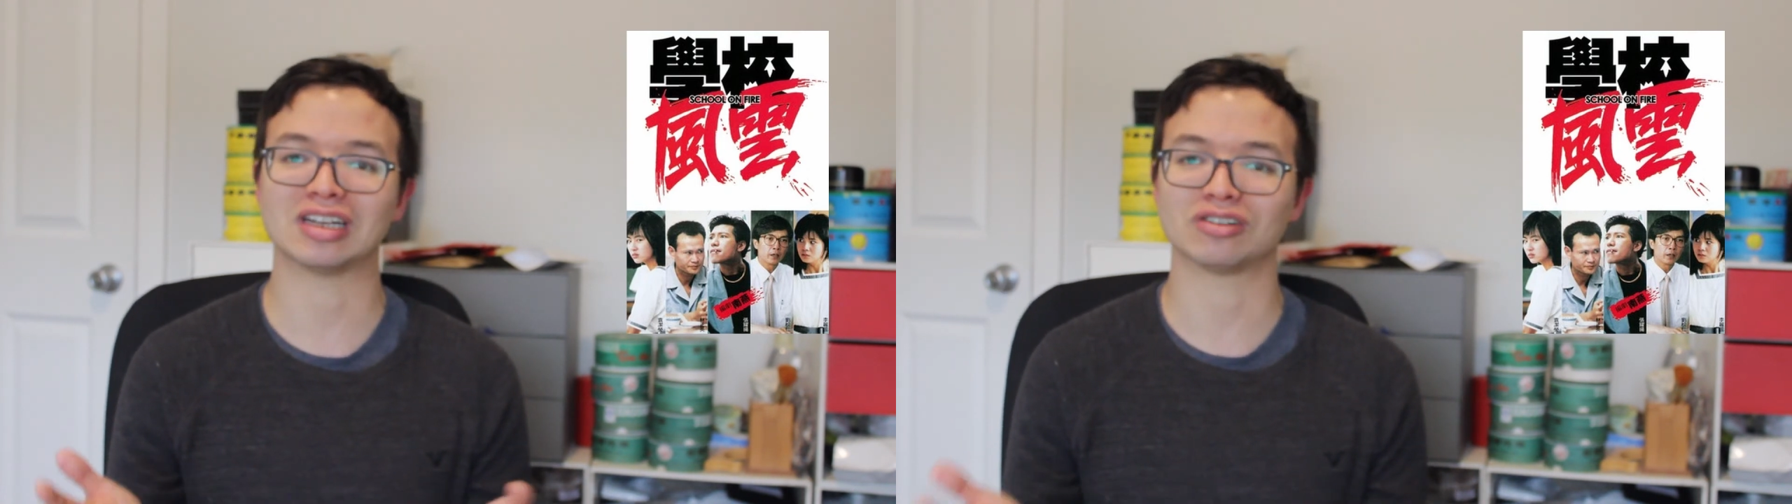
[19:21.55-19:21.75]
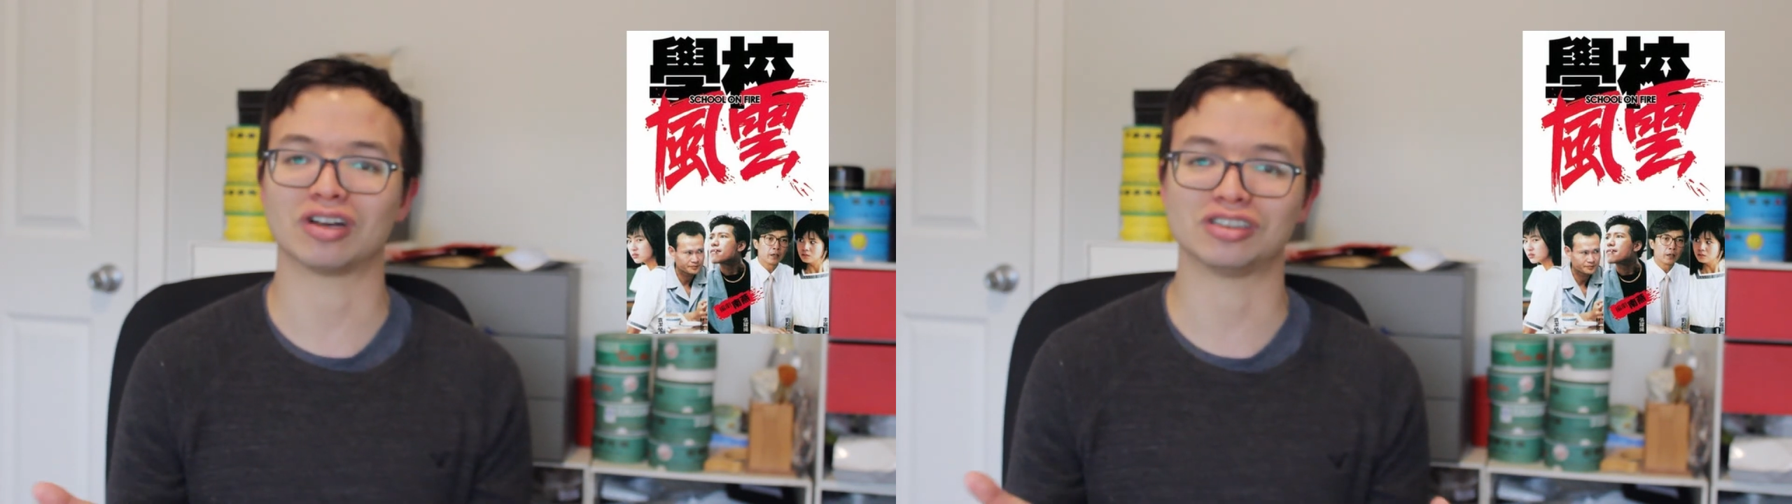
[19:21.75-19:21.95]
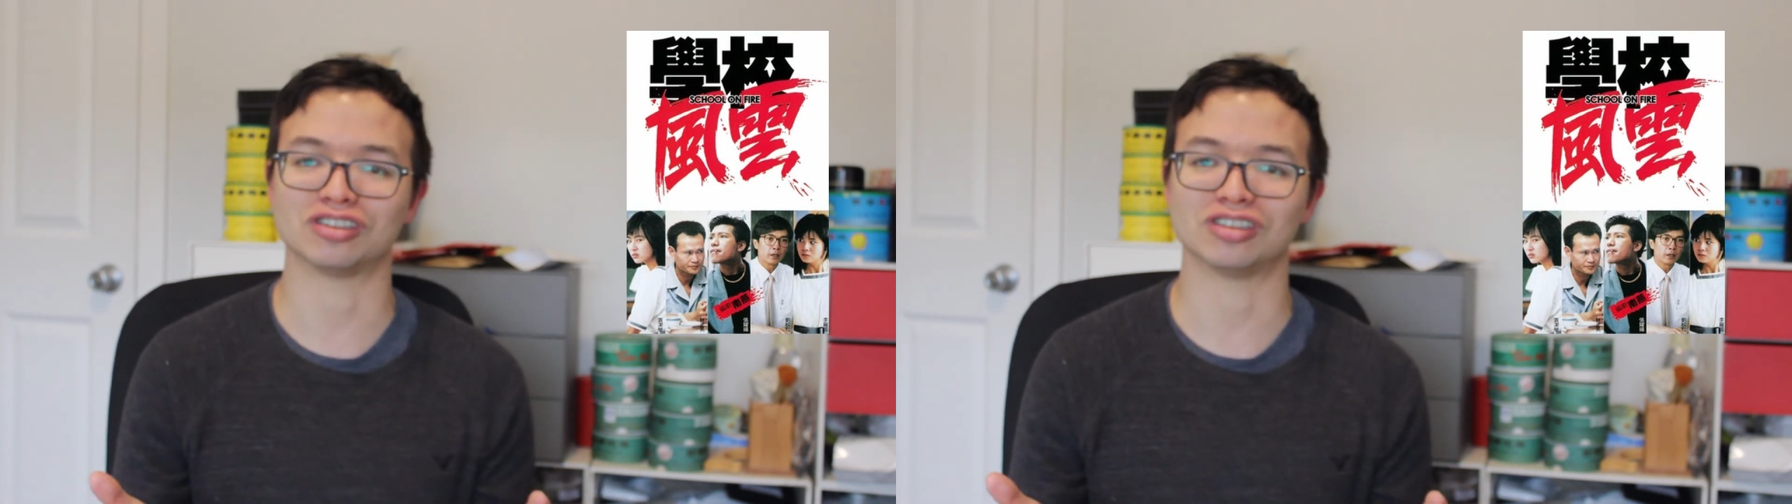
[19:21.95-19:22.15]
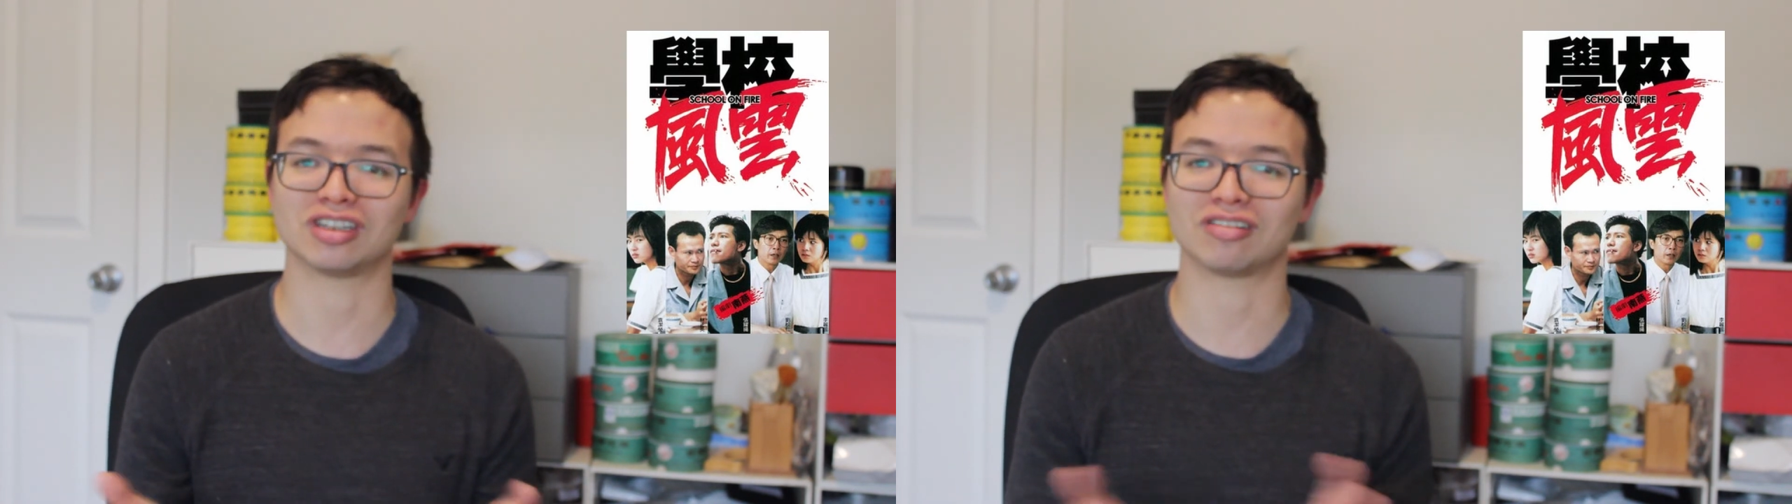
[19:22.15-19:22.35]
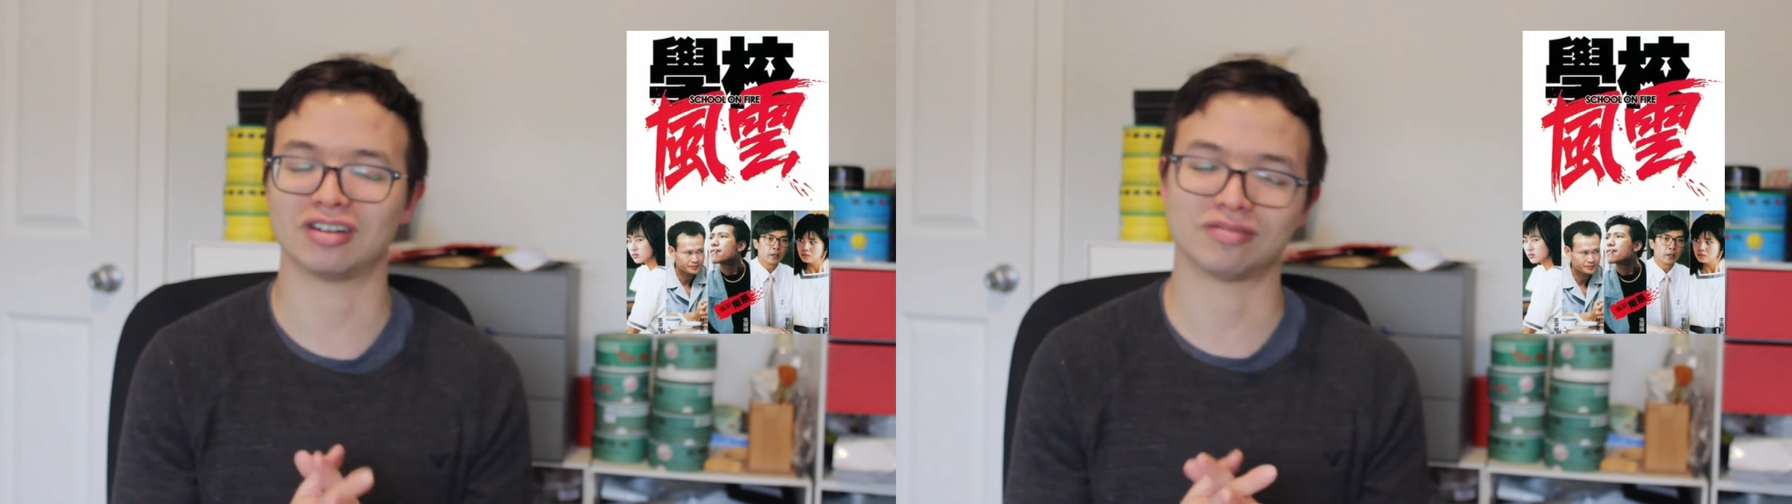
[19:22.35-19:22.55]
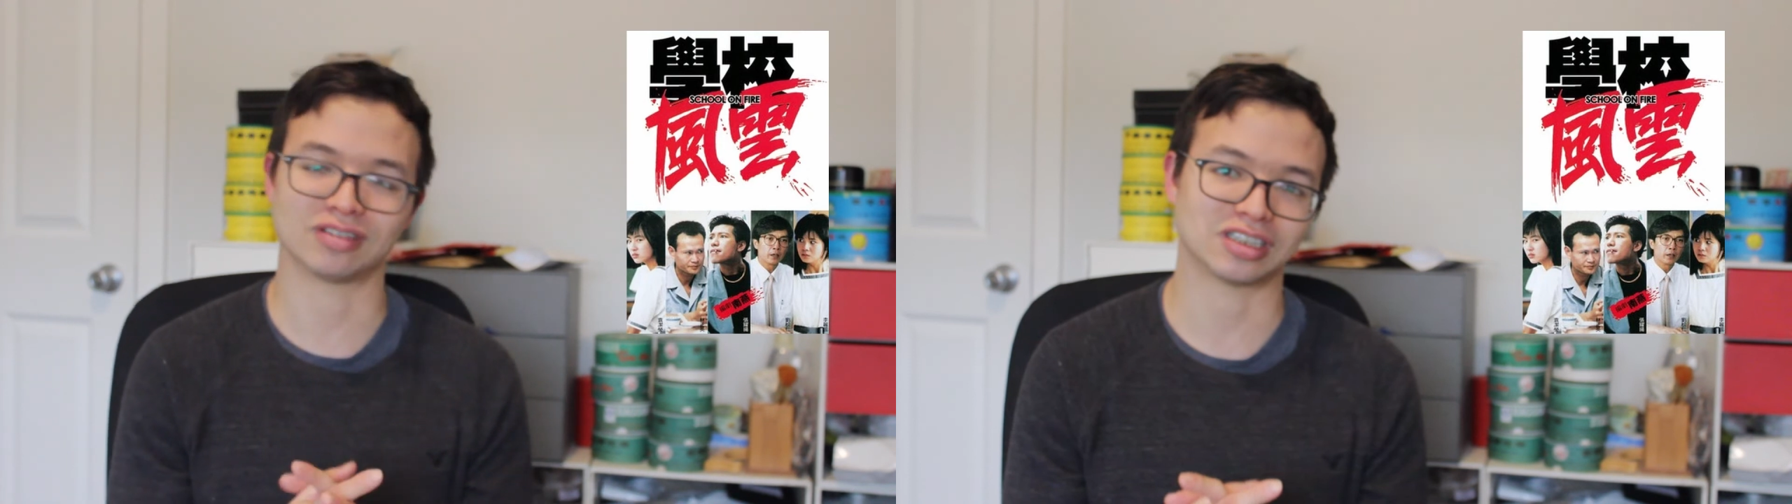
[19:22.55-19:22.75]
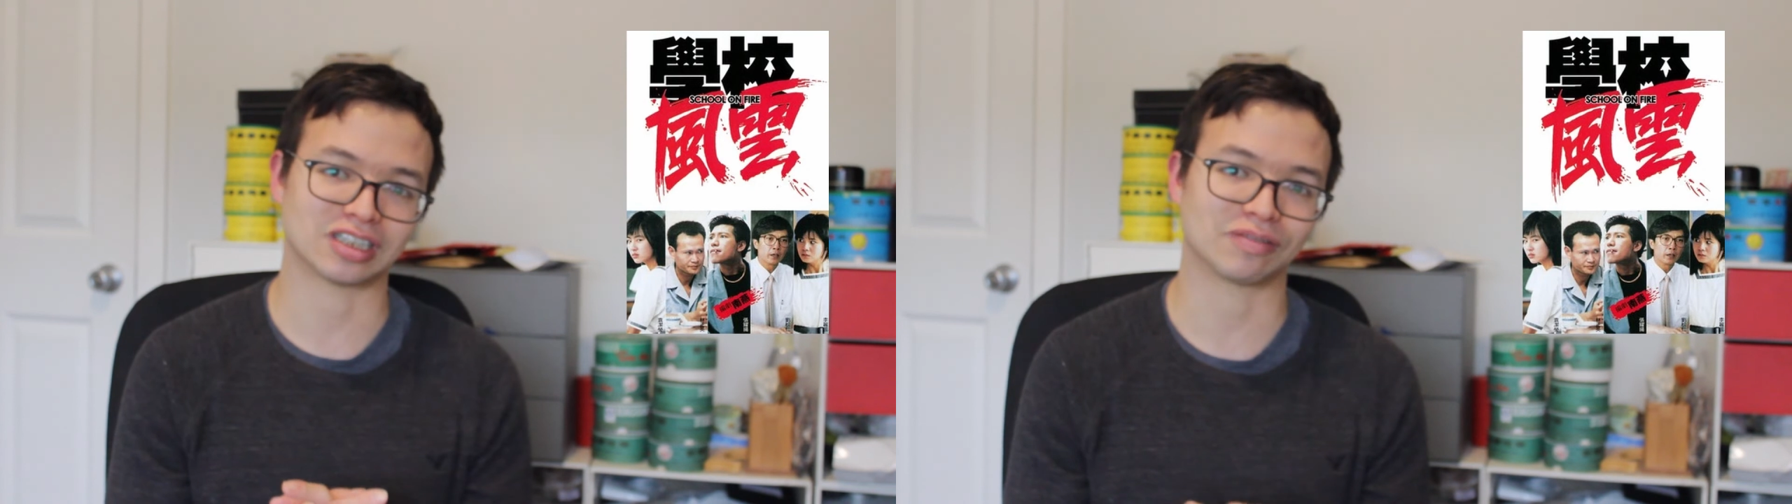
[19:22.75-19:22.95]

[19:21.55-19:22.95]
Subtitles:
so I shouldn't take credit for this.